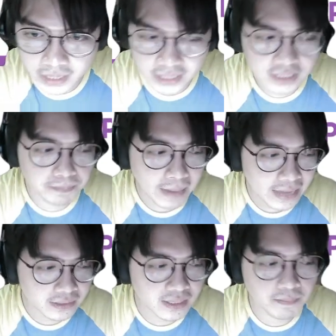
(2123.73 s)

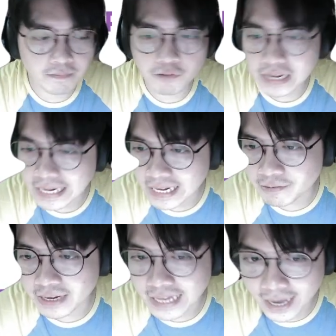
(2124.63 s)
Expands some really,
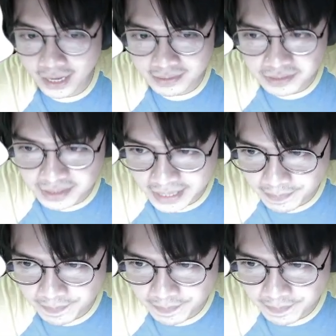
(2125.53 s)
really hot steam,